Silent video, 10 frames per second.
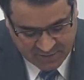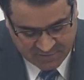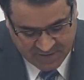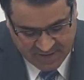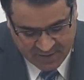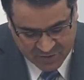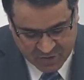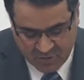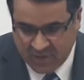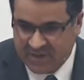Is this
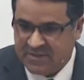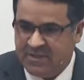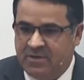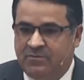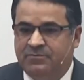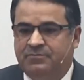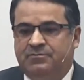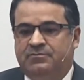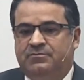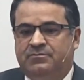that God
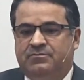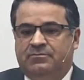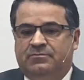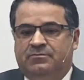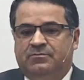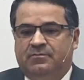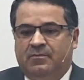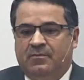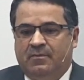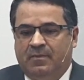has been speaking to your
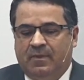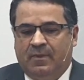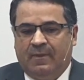heart?